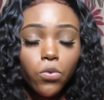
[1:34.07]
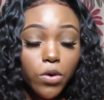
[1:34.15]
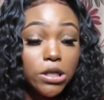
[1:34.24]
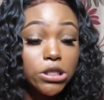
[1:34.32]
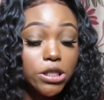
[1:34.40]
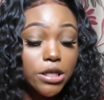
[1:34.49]

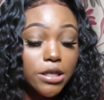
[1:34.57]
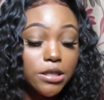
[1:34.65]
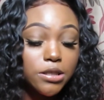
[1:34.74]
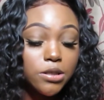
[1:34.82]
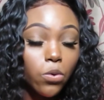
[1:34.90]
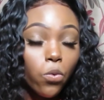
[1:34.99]
which
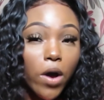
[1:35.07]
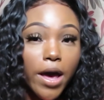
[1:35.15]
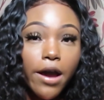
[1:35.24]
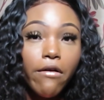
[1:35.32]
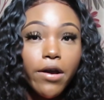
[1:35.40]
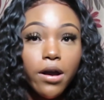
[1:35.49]
is, what
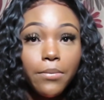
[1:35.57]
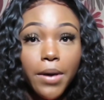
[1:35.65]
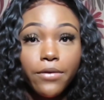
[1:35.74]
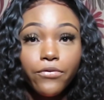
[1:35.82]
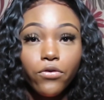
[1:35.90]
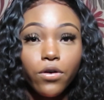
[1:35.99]
area am
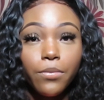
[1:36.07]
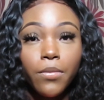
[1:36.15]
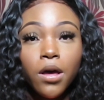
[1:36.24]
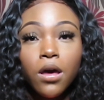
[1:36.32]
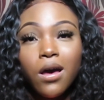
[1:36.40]
I from?